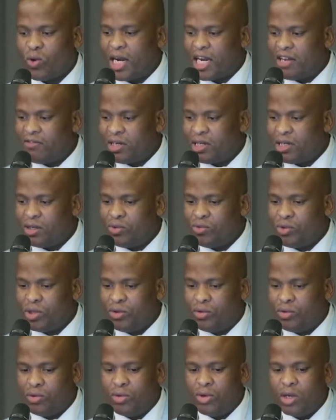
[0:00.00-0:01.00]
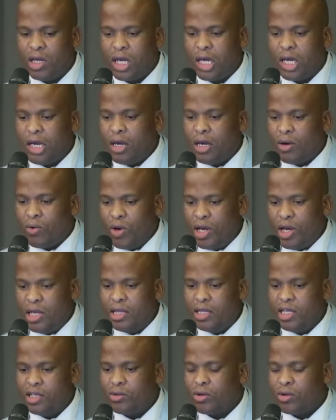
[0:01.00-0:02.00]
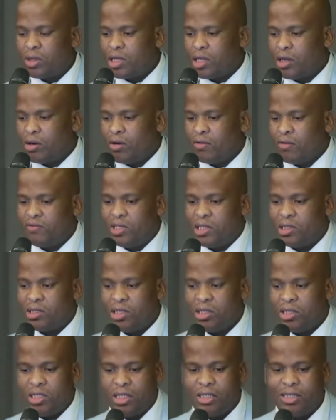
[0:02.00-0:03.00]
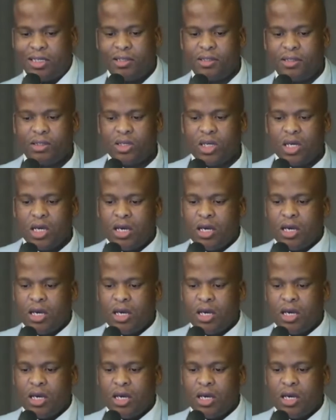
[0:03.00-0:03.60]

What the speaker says: Whatever that we do, we need to think of the citizens.